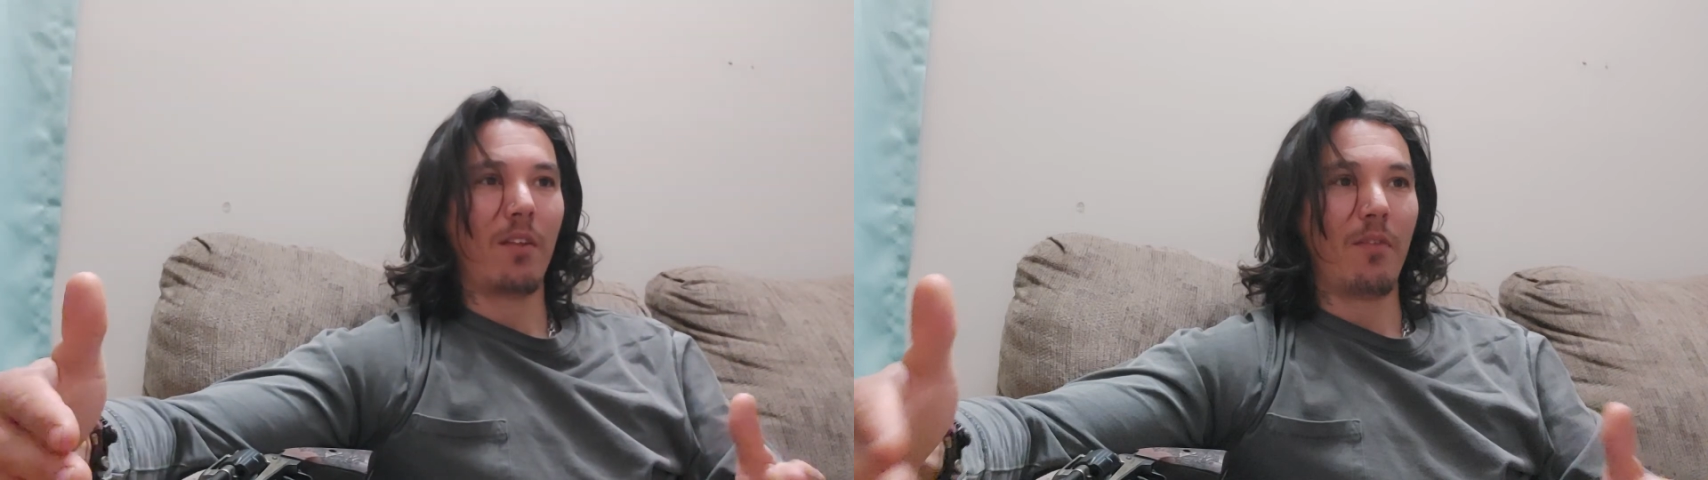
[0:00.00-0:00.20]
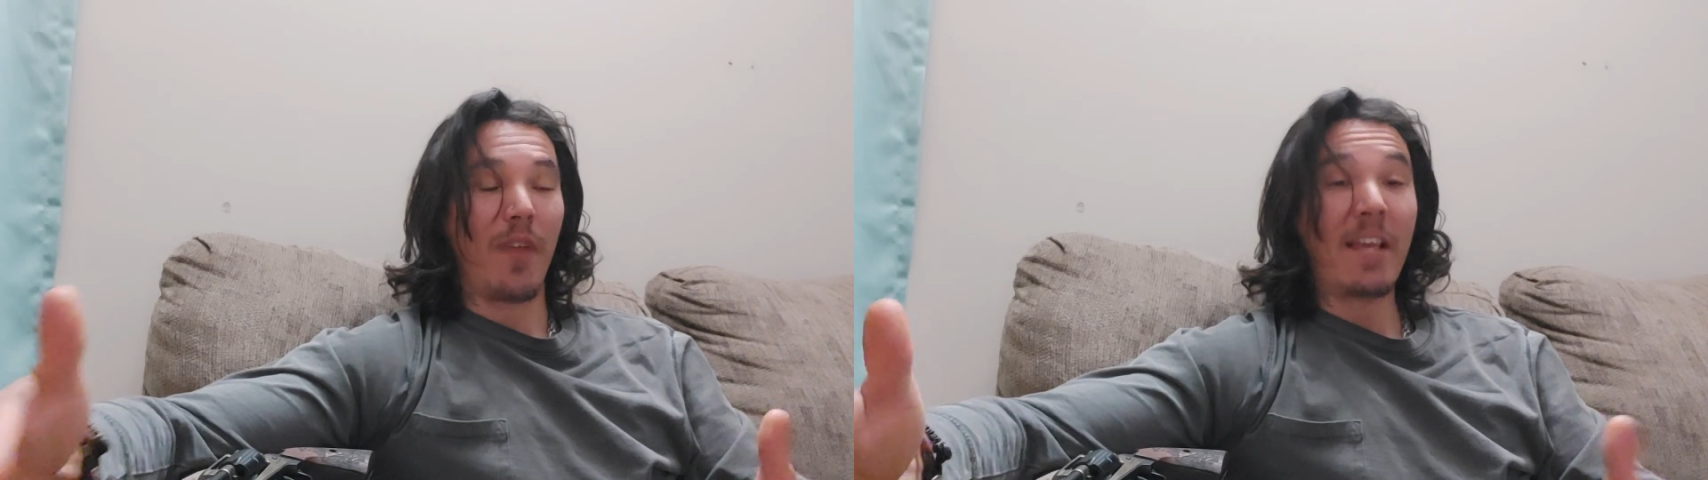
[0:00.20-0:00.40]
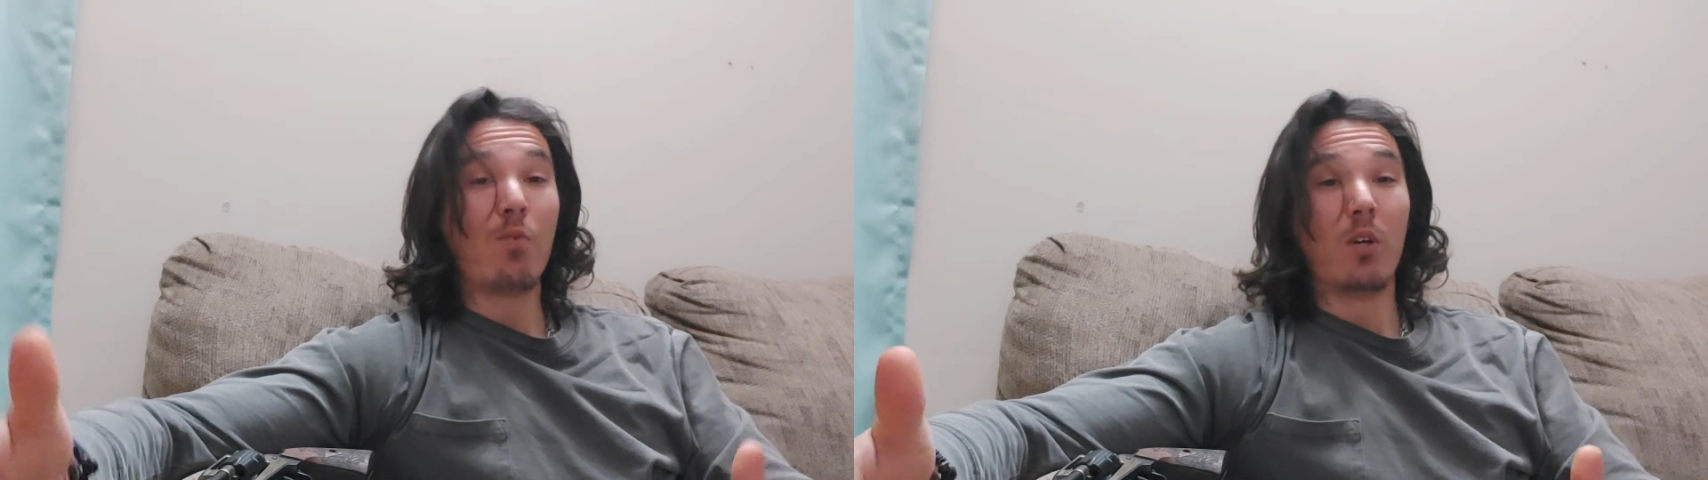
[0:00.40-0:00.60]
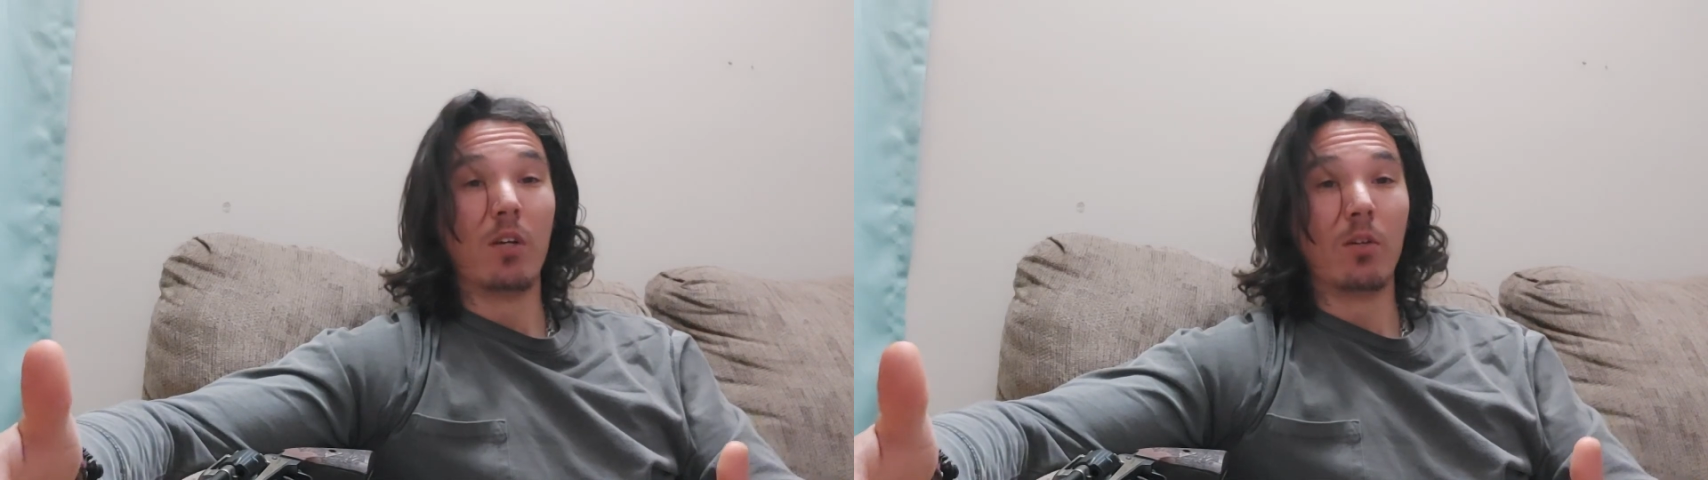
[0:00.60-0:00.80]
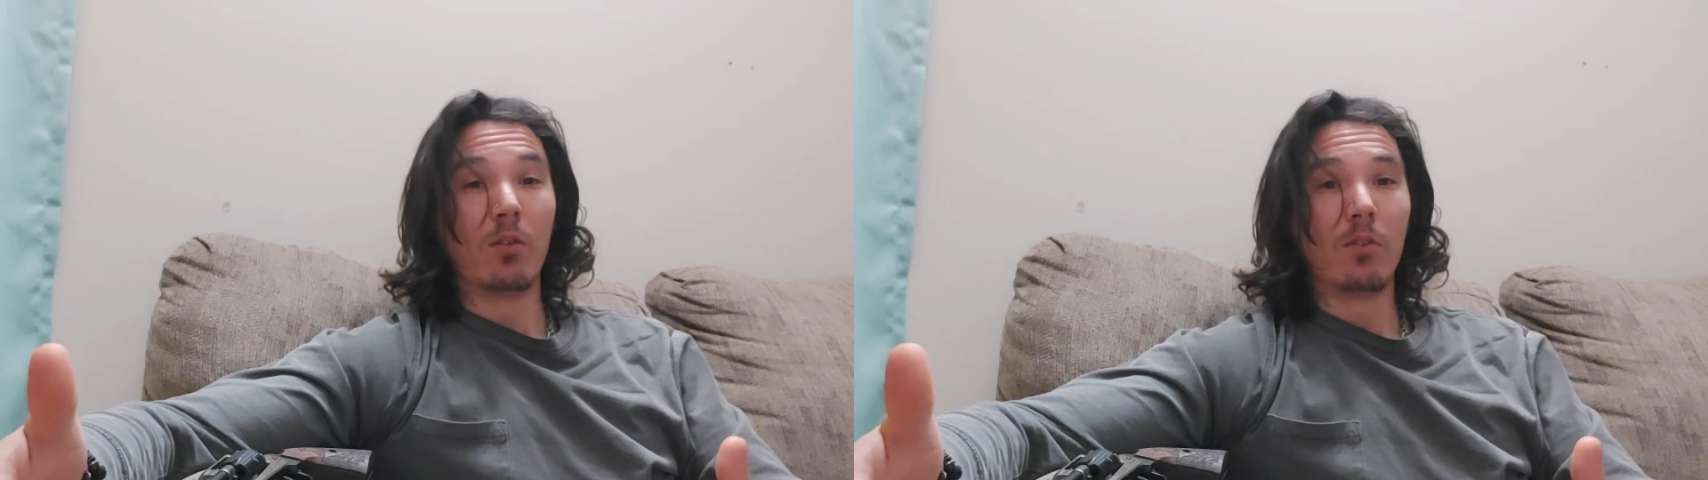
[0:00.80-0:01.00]
they
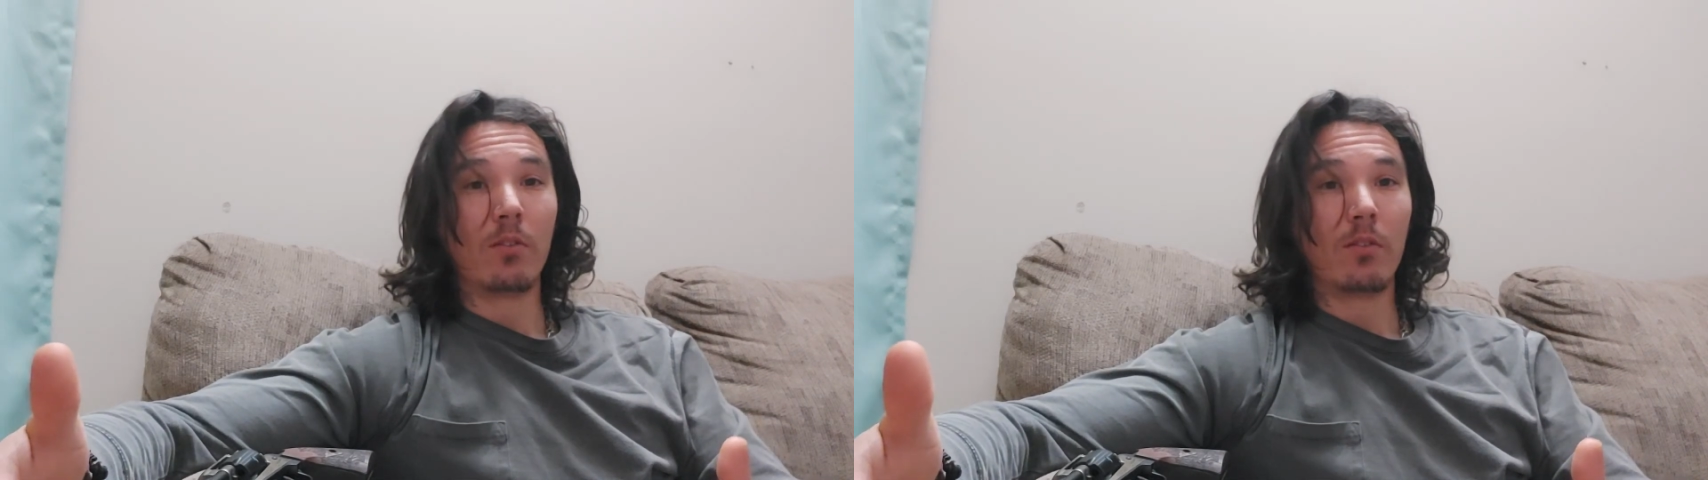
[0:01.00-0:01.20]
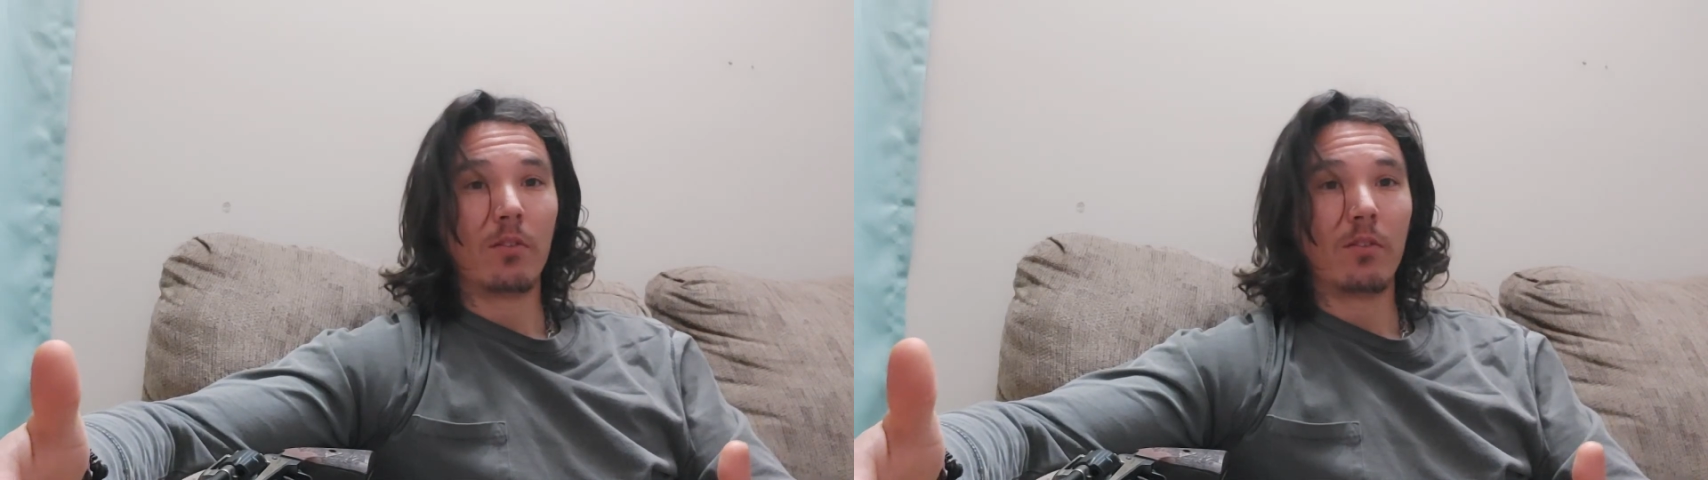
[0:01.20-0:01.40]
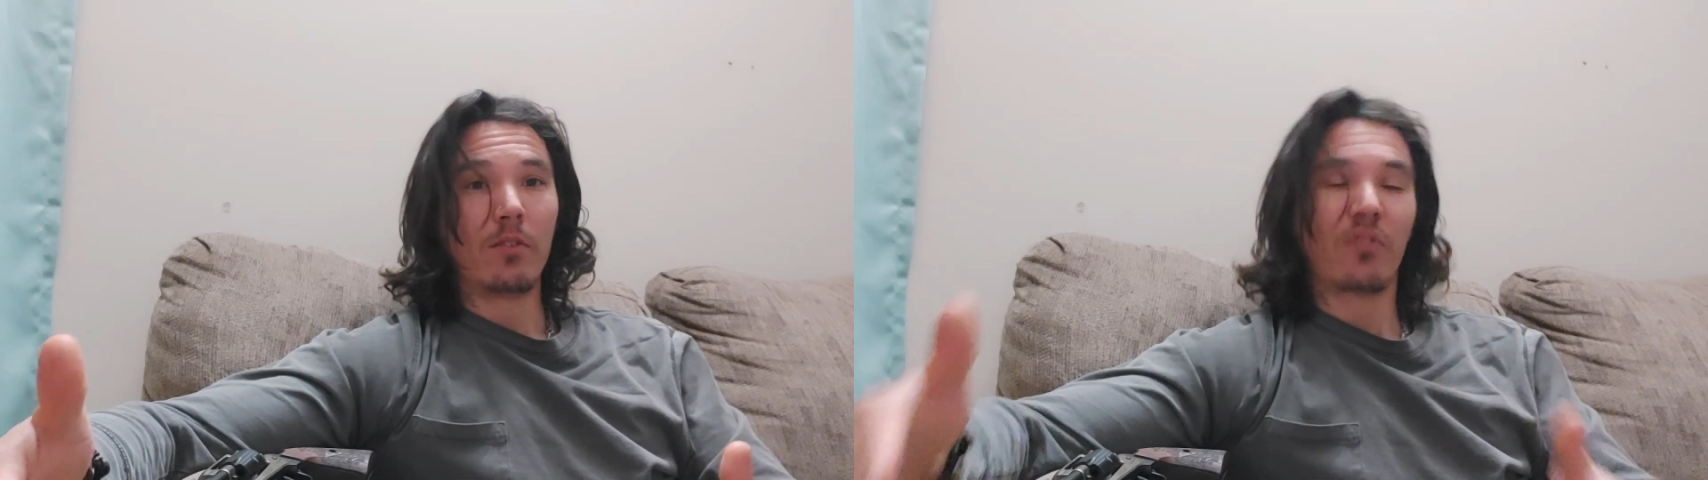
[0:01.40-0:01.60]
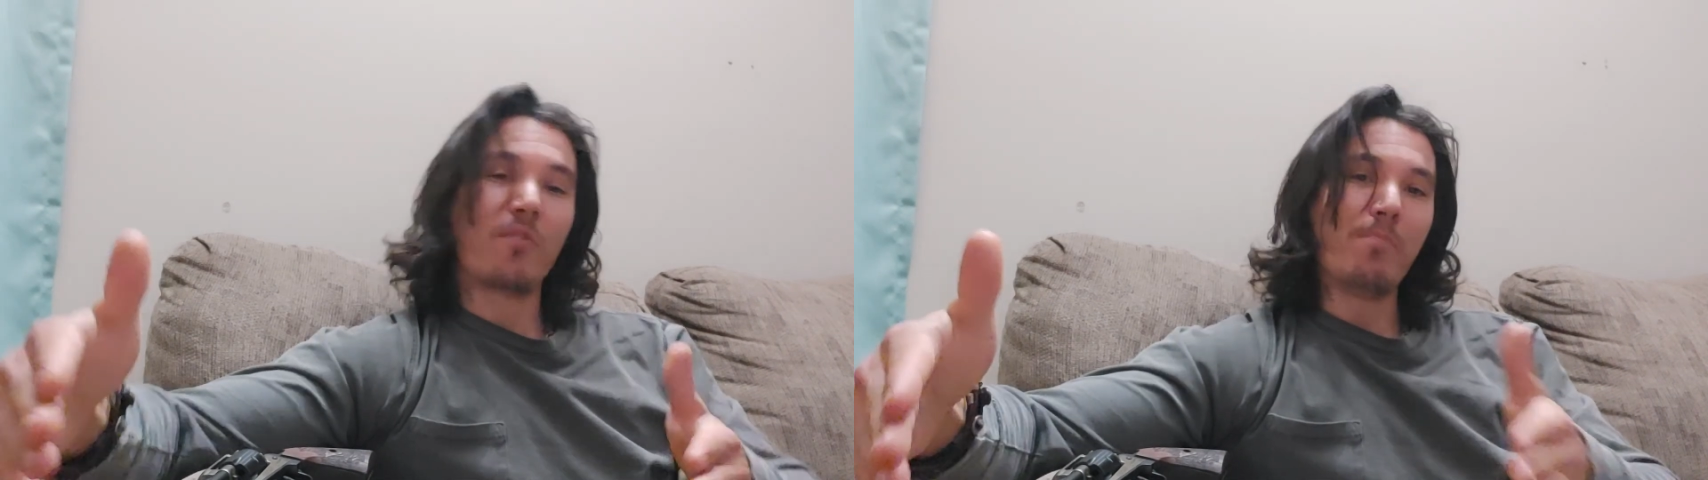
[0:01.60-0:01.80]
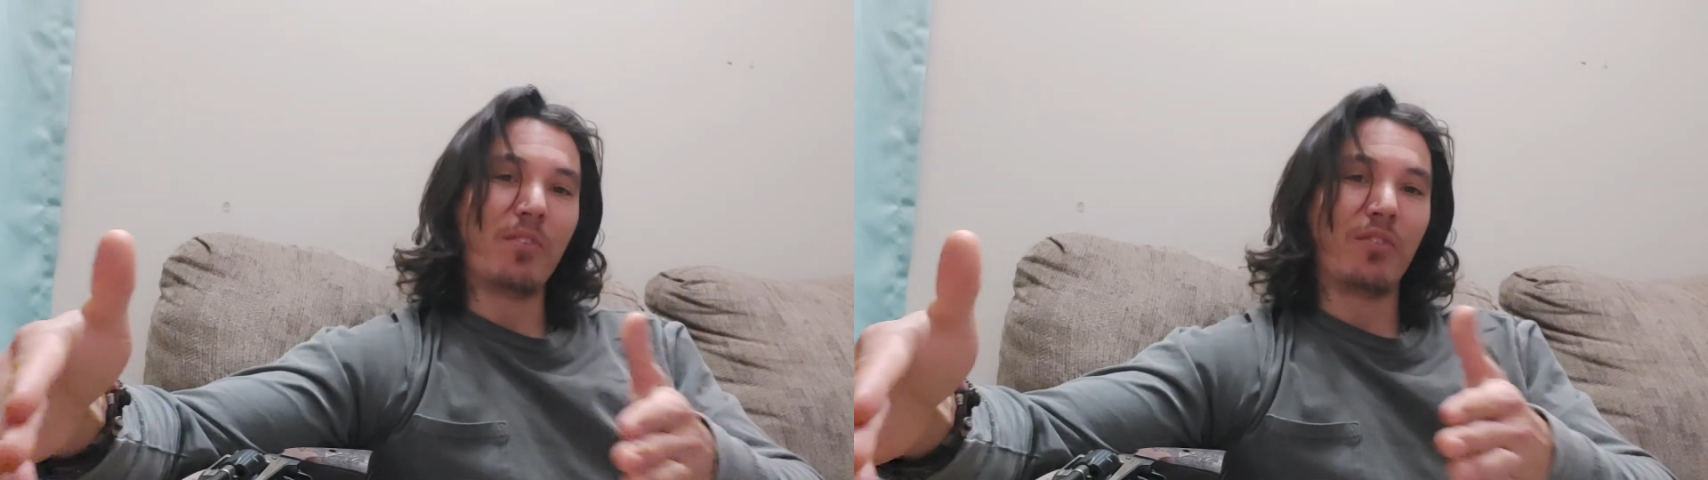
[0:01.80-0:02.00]
will submit